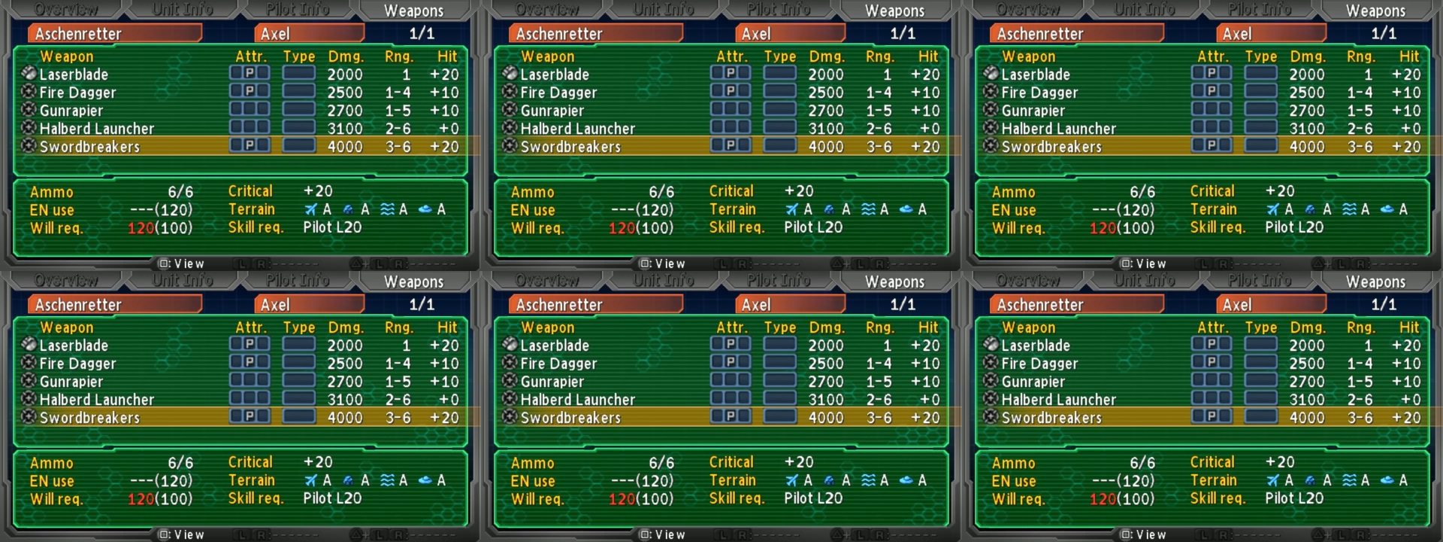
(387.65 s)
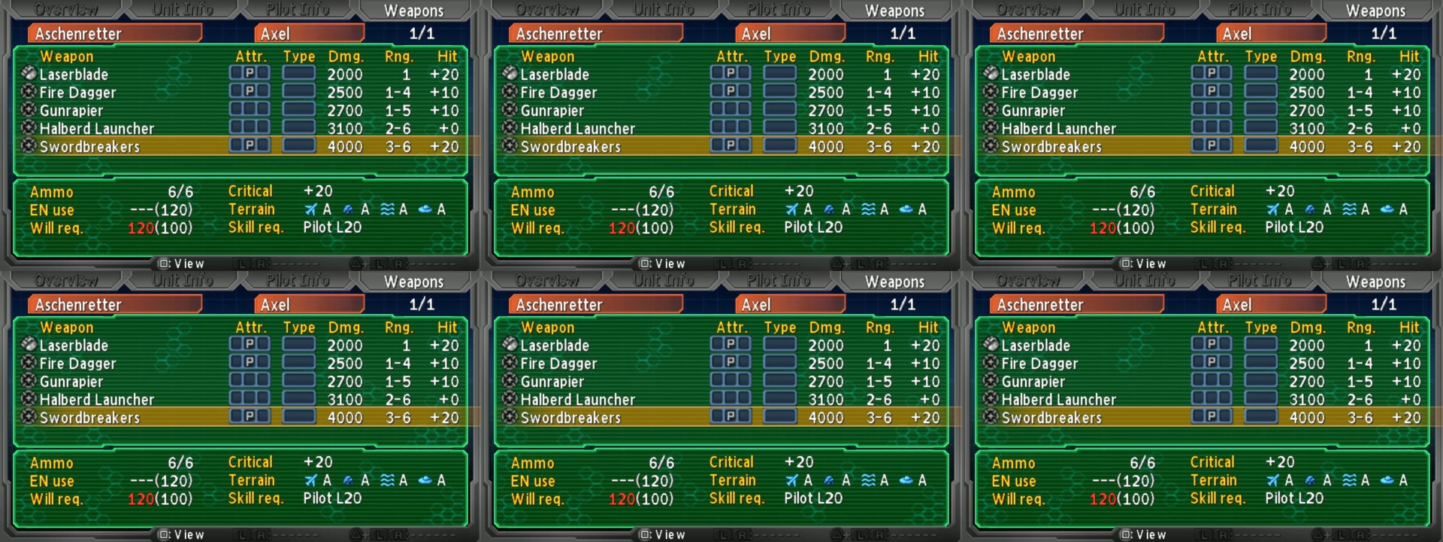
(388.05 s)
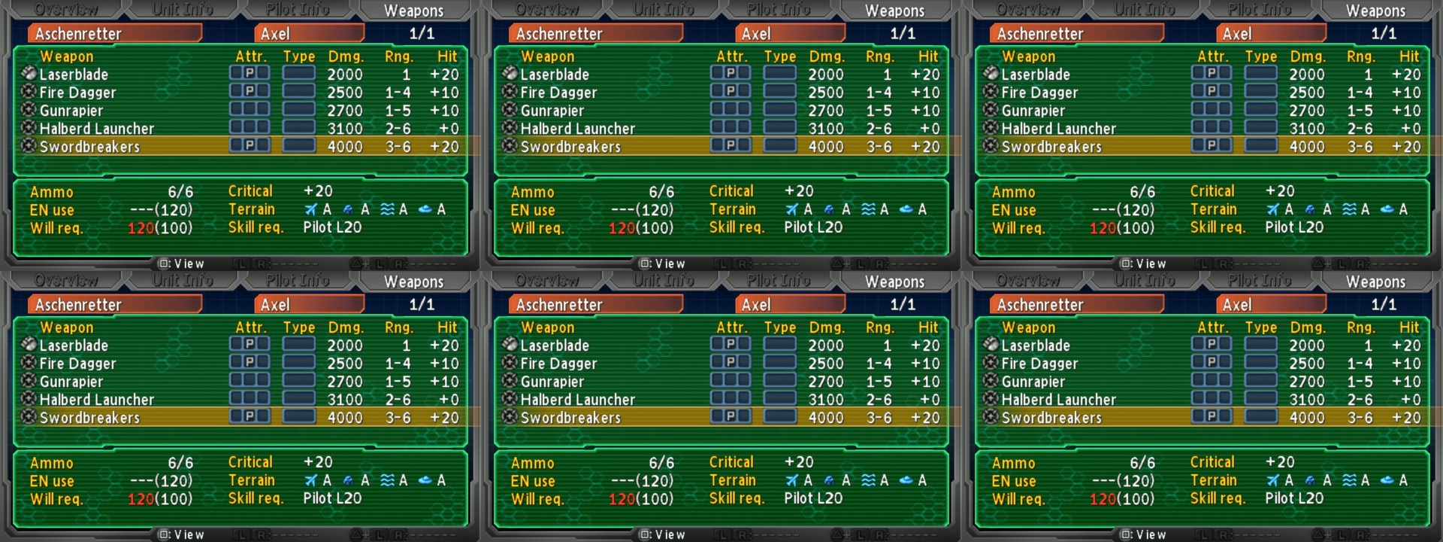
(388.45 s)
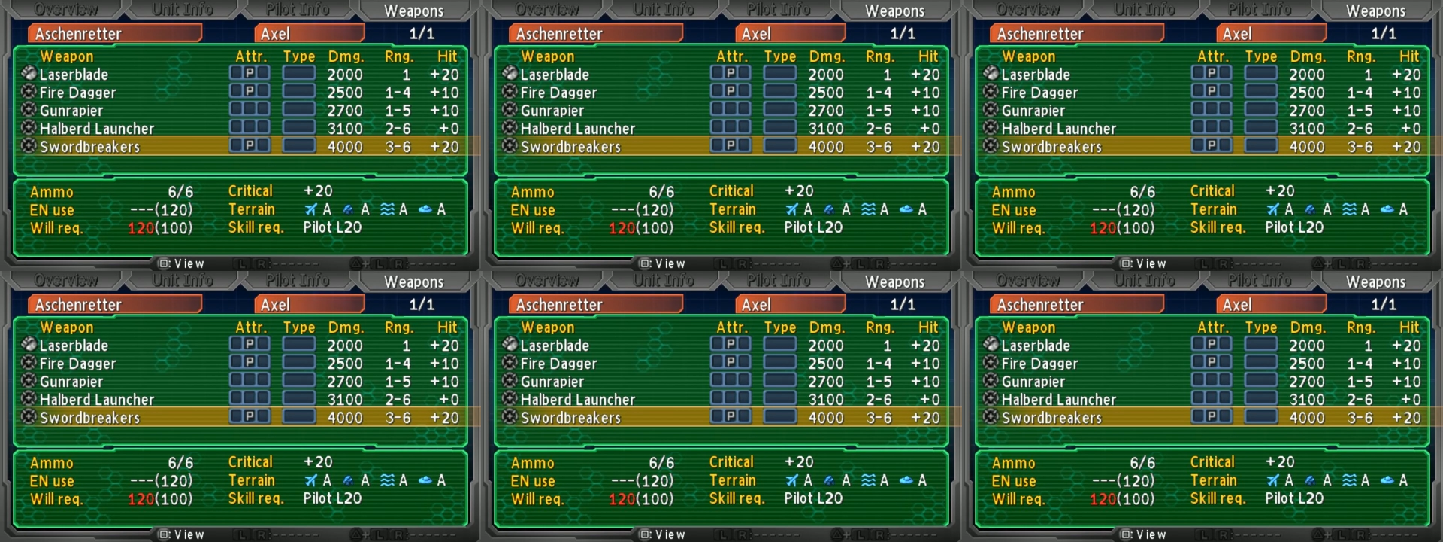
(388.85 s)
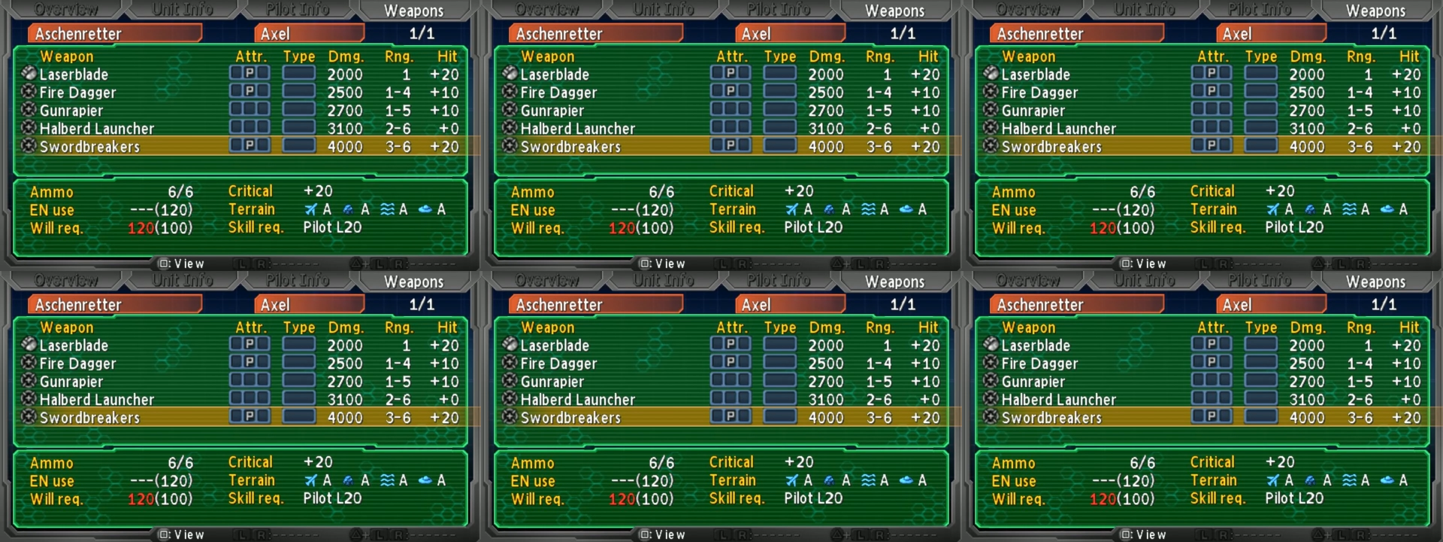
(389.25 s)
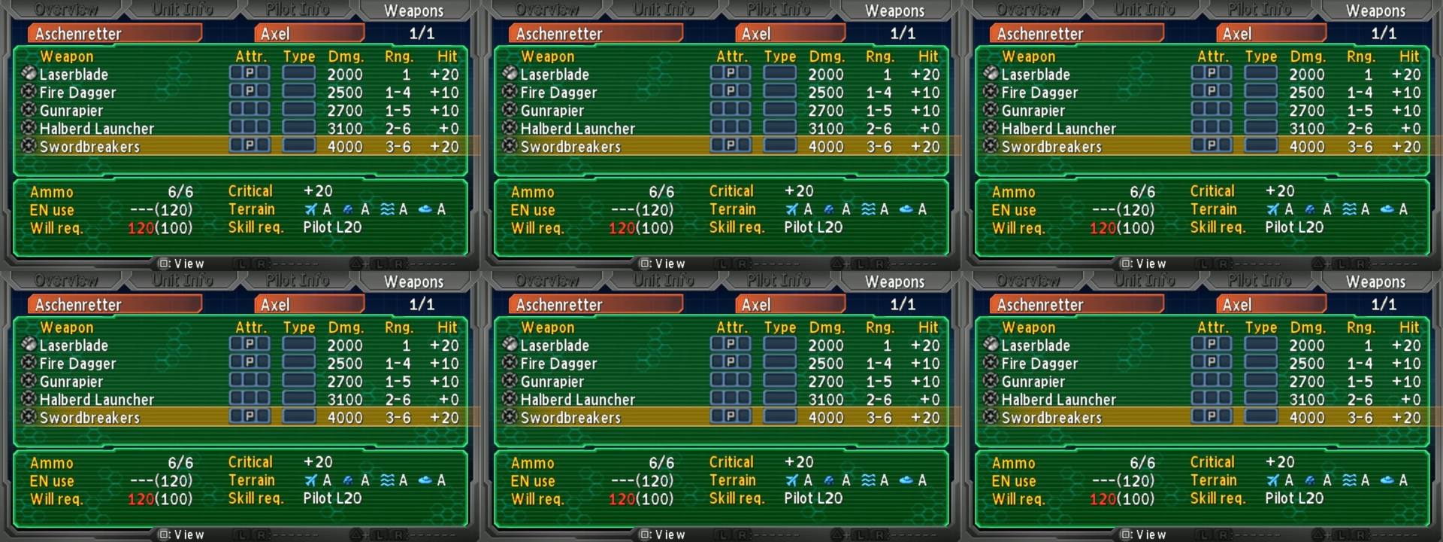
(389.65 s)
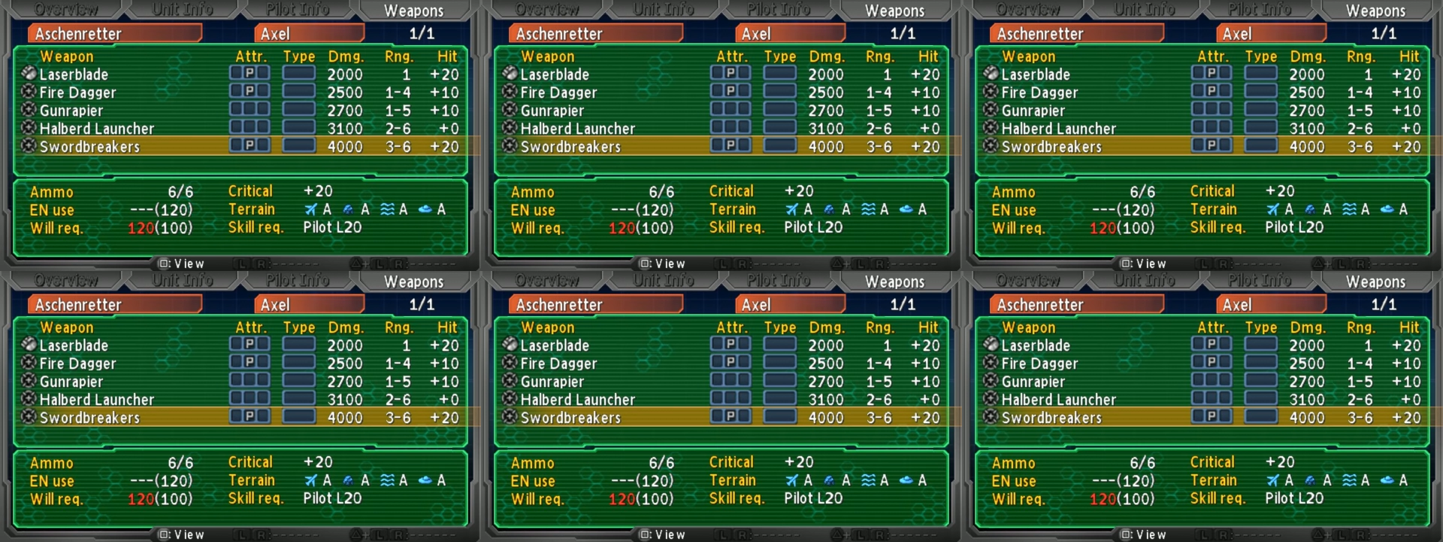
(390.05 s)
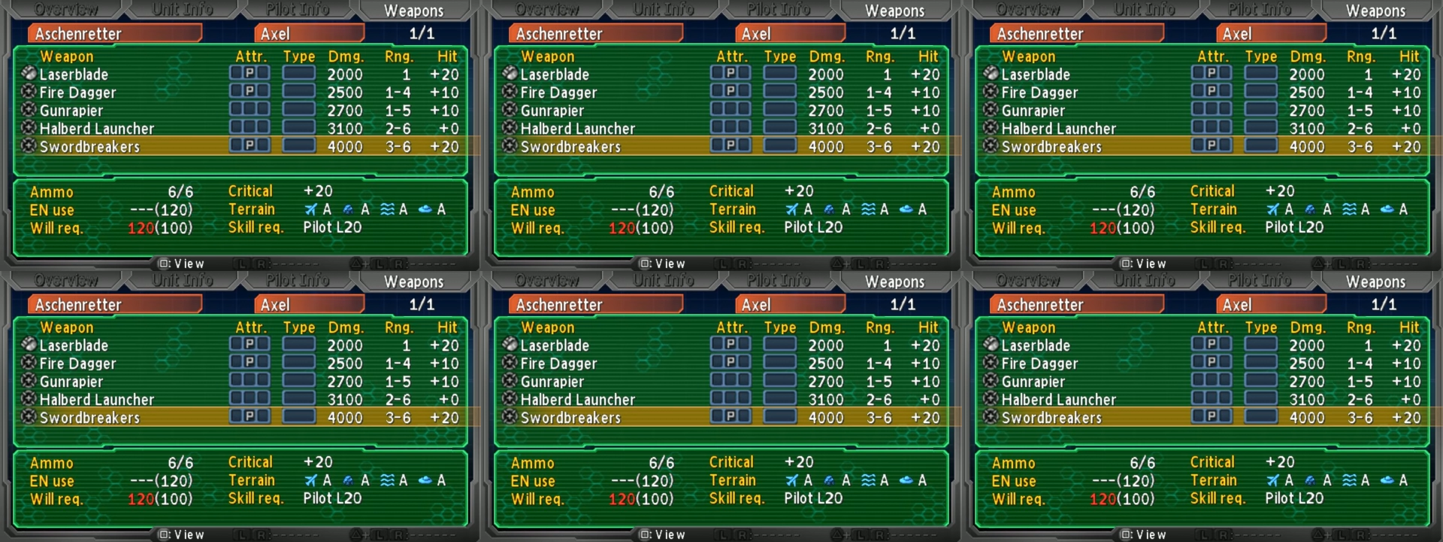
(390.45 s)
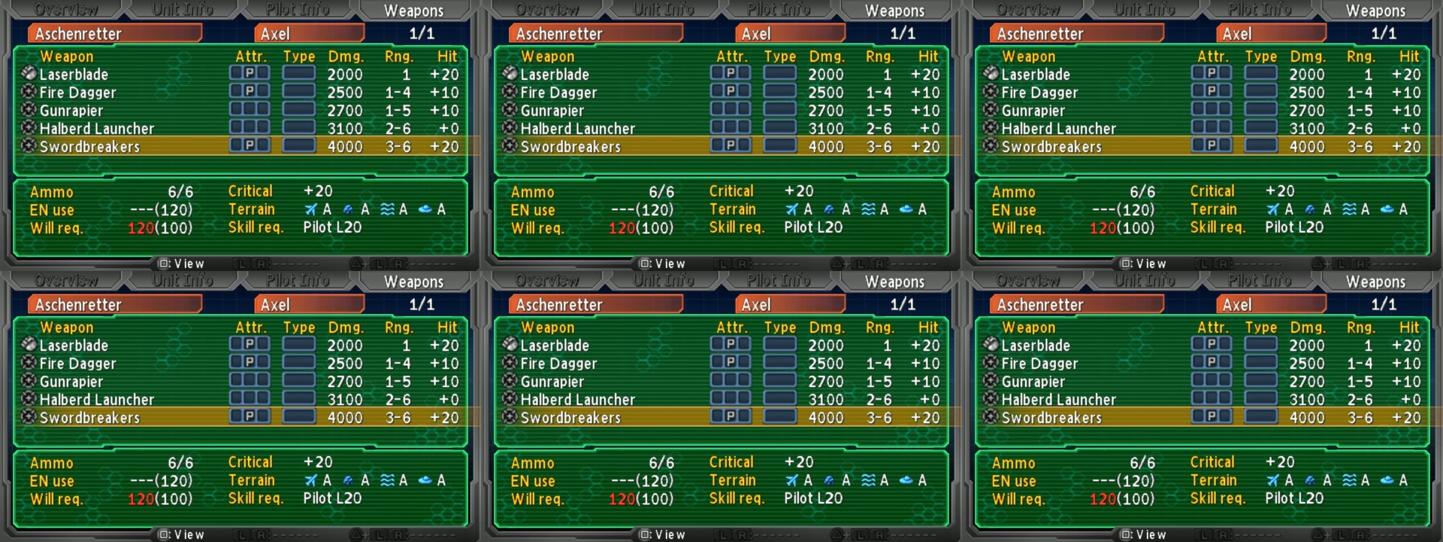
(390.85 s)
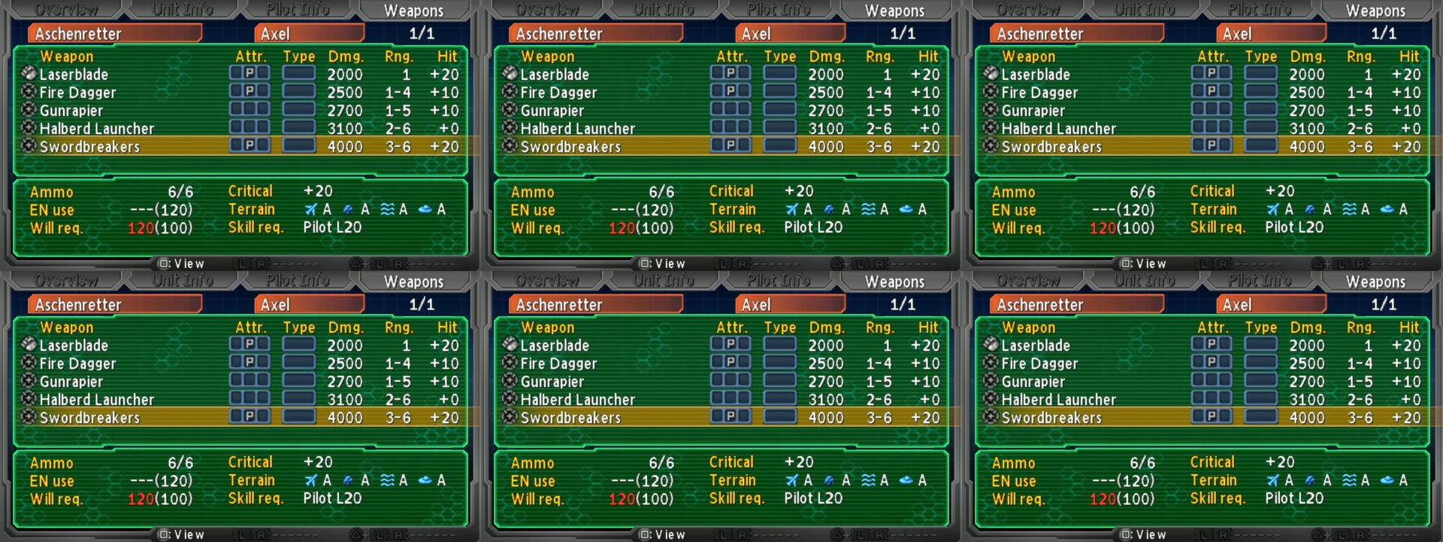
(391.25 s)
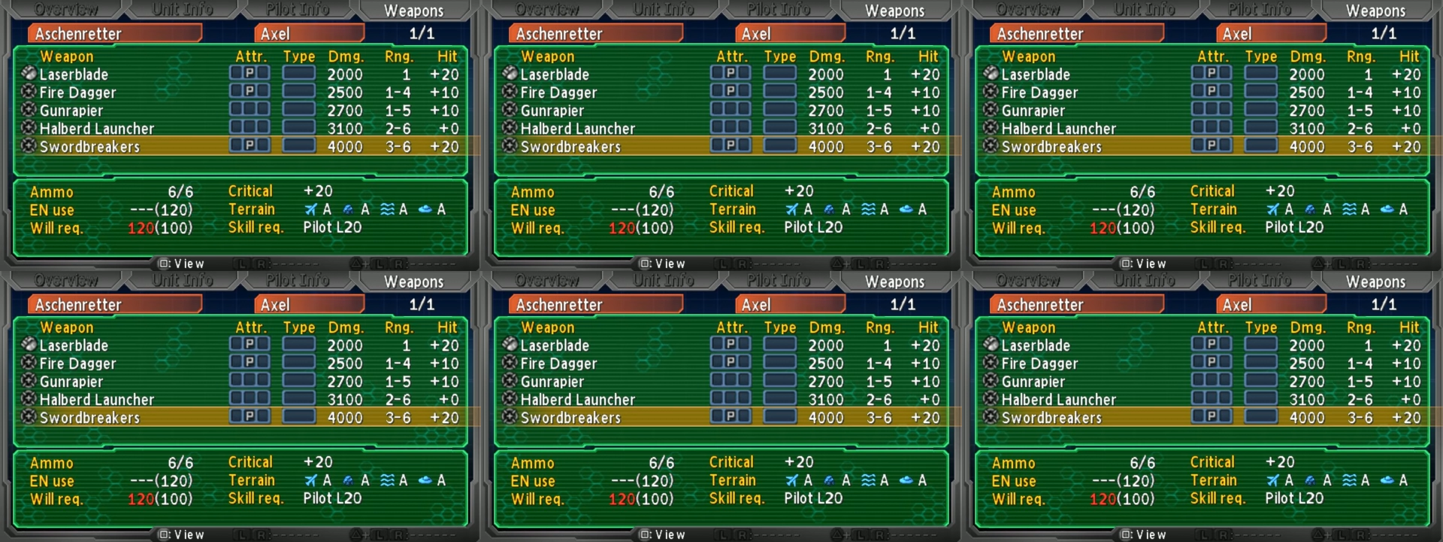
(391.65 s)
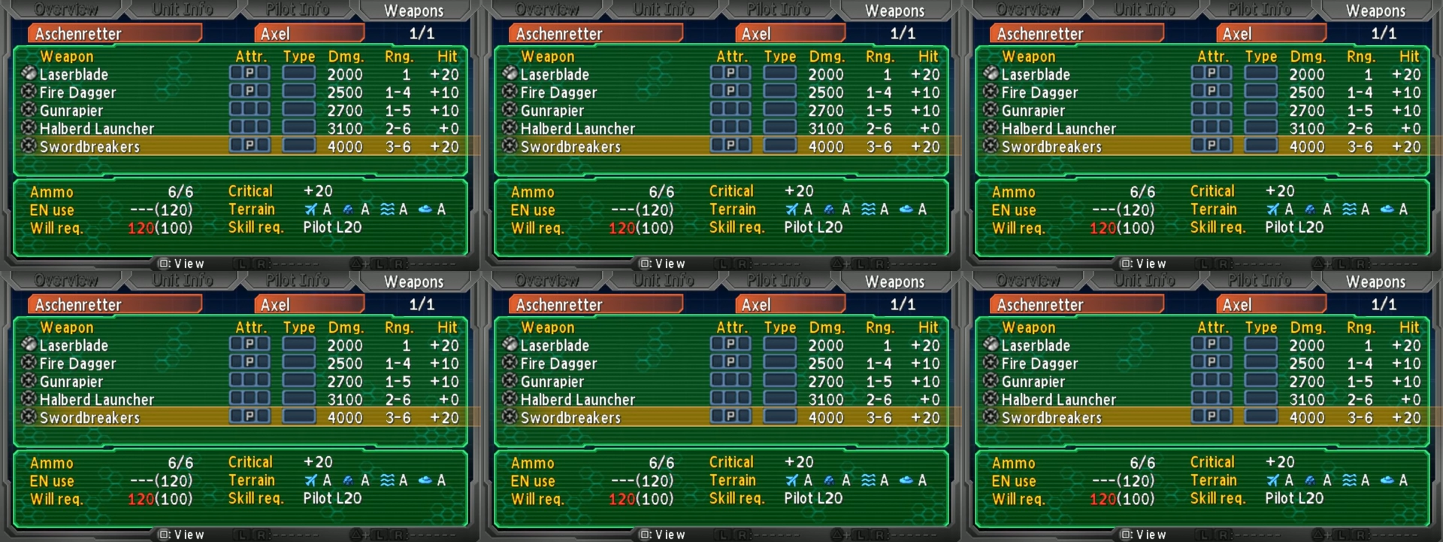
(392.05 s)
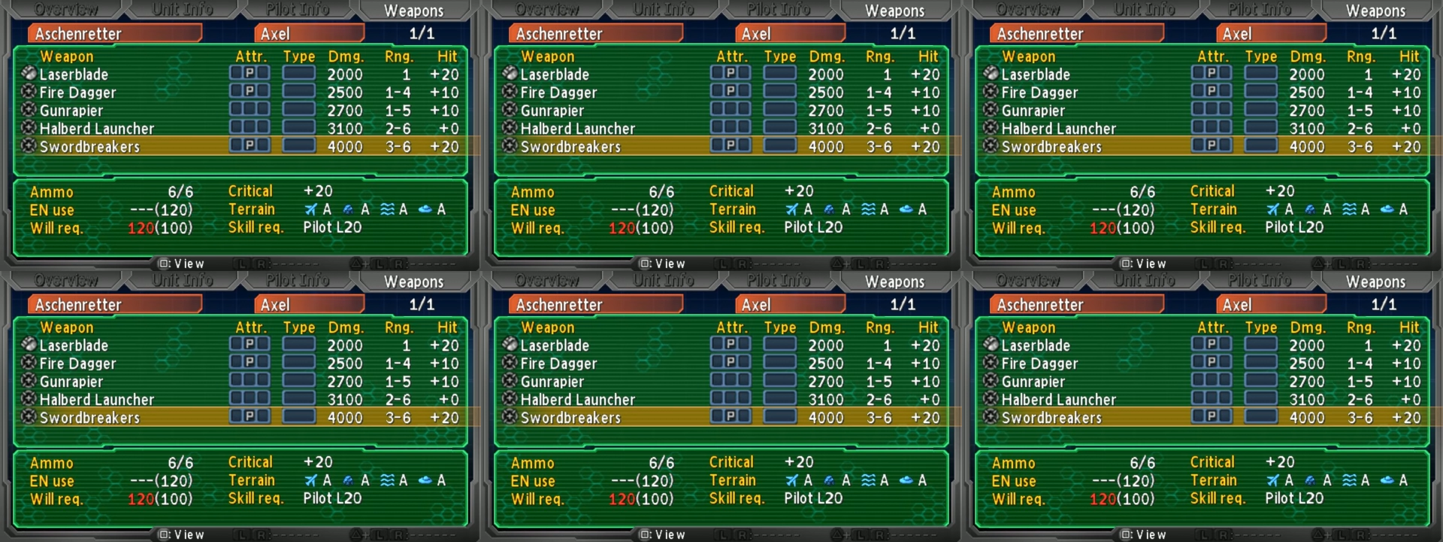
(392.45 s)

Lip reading: No face is visible, so there are no lips to read.